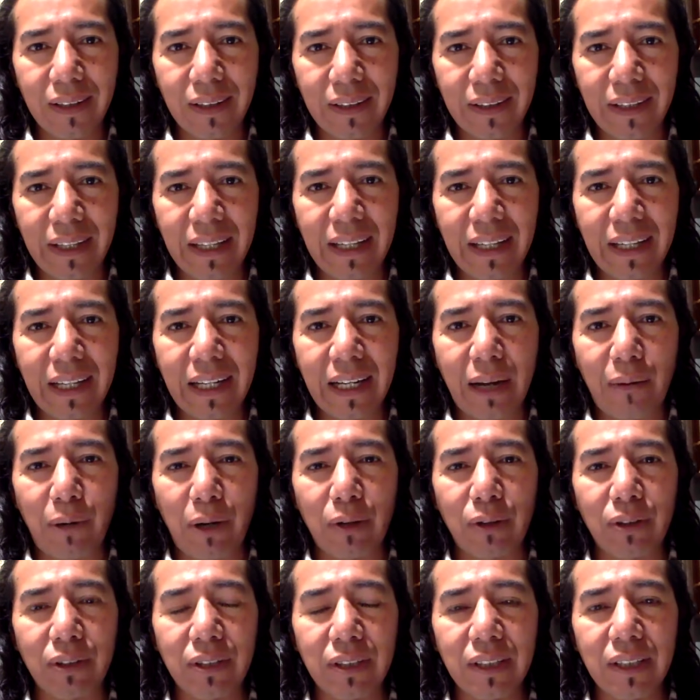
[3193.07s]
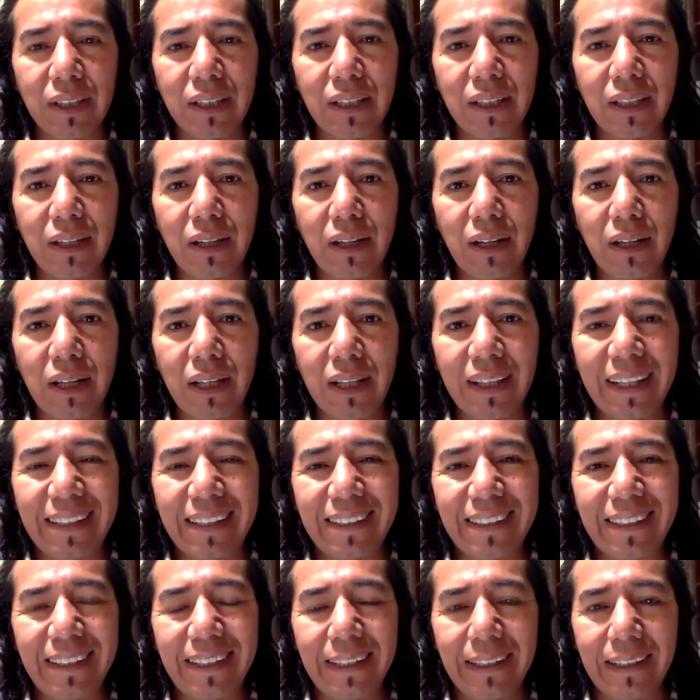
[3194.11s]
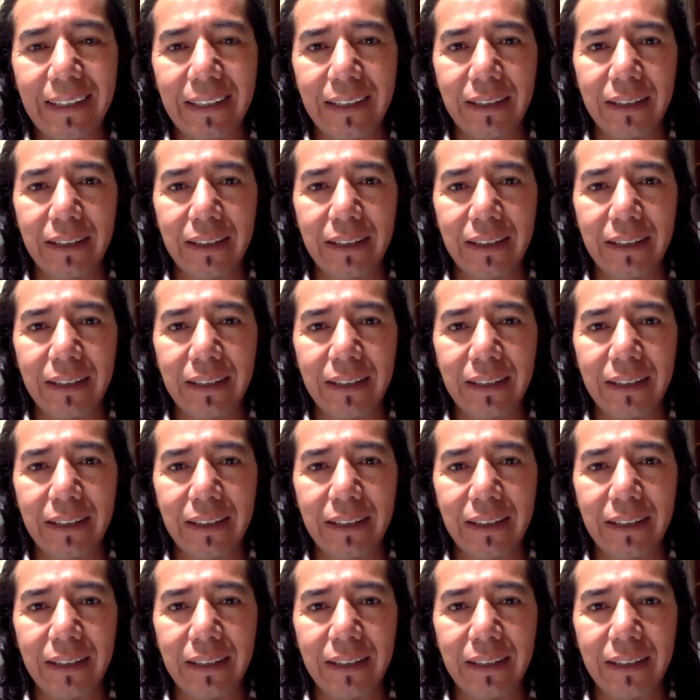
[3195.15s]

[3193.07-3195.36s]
thinking about the seed.